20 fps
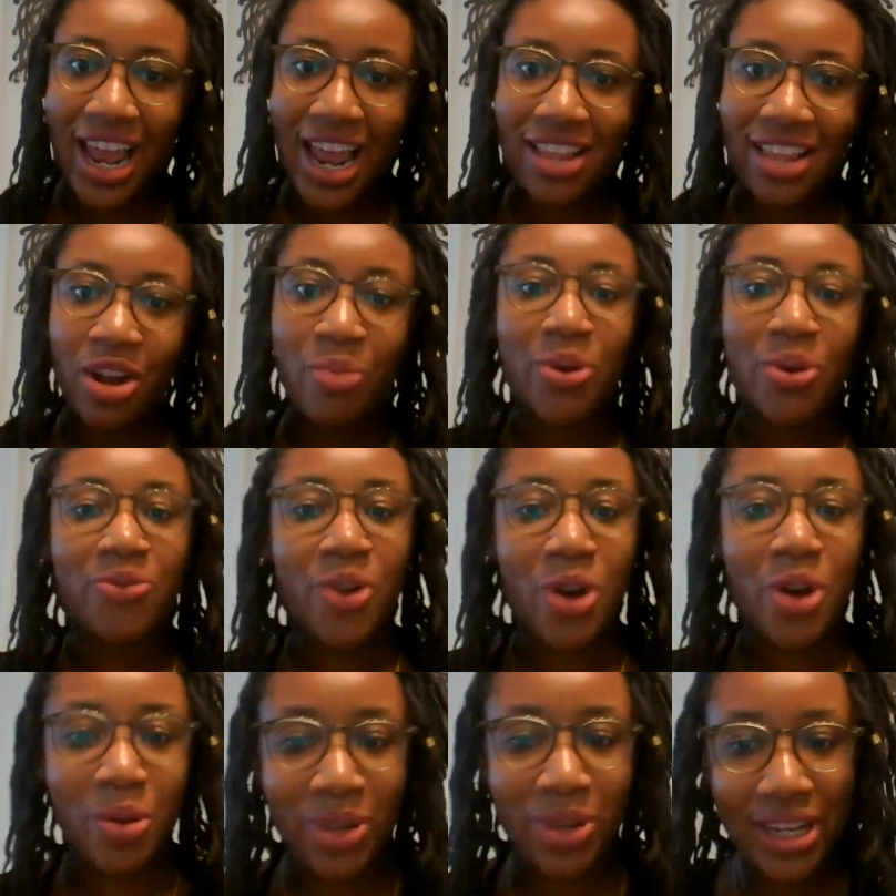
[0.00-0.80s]
And
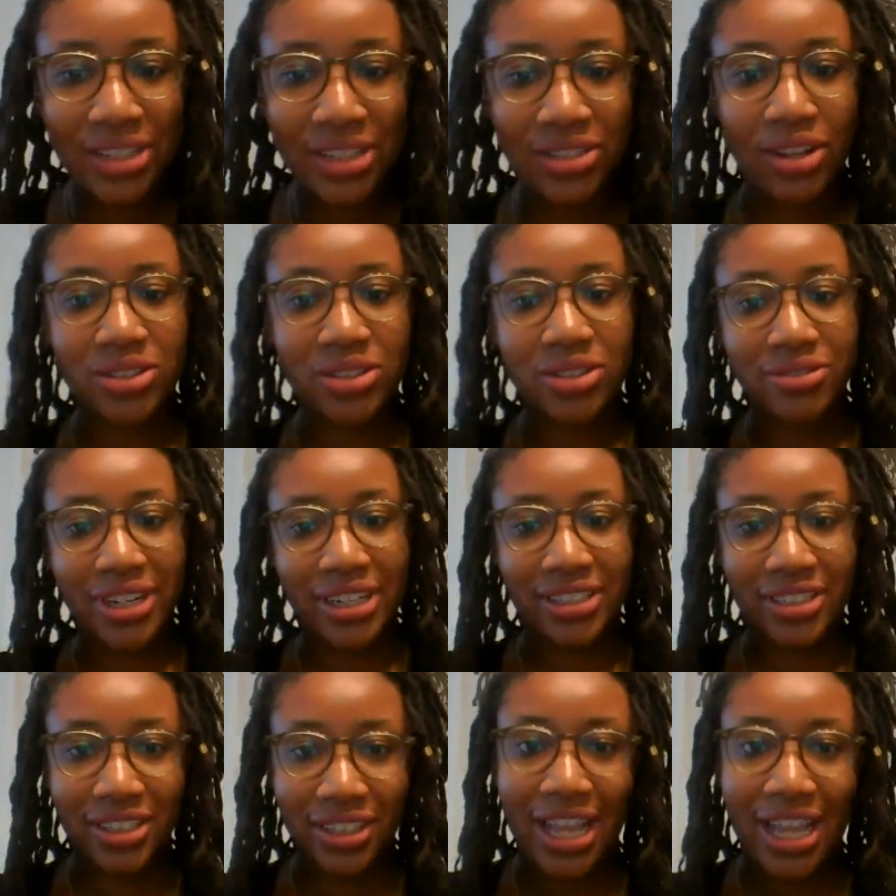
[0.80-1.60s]
homophobia is also
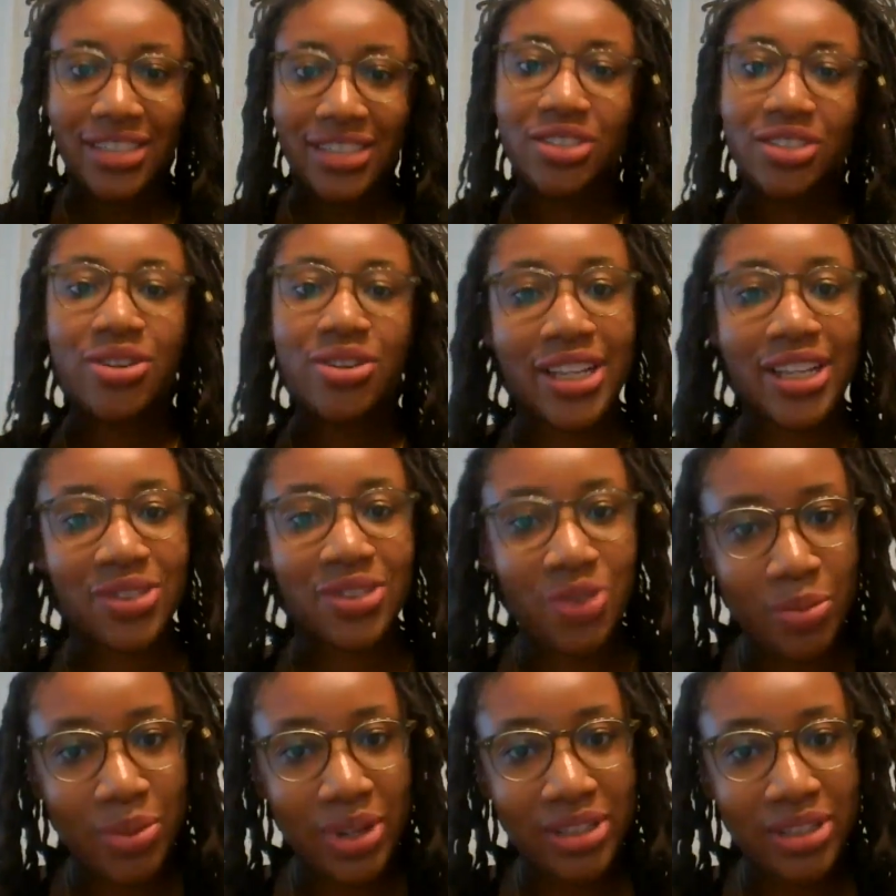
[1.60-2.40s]
racialized, and
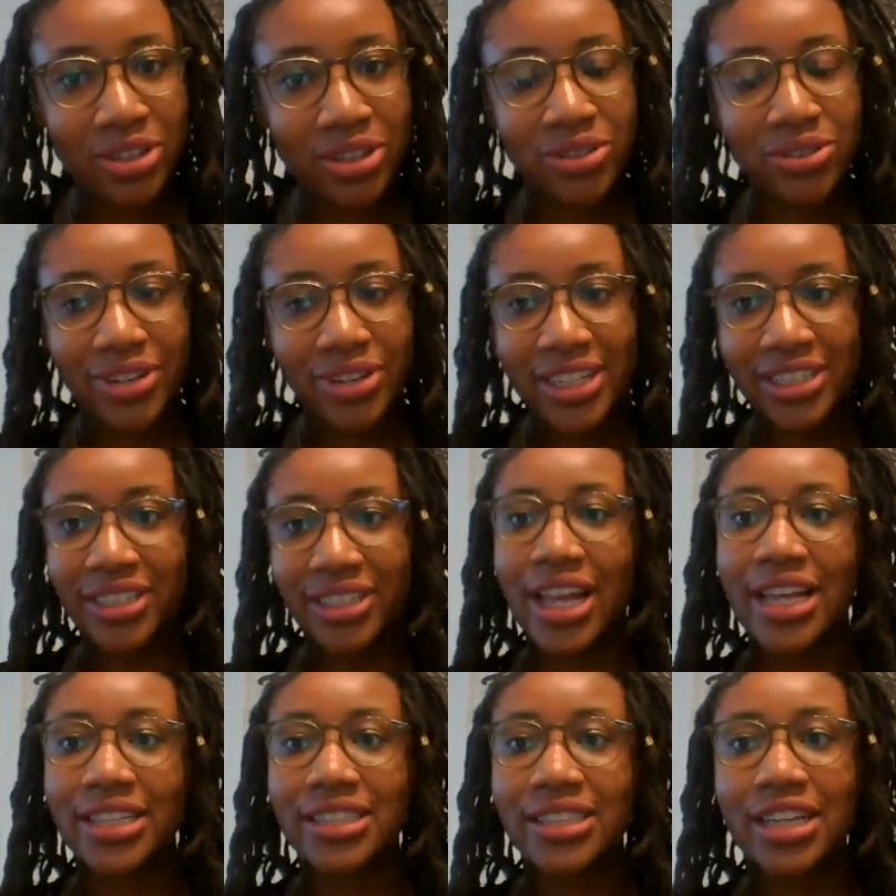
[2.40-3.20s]
transphobia is also racialized.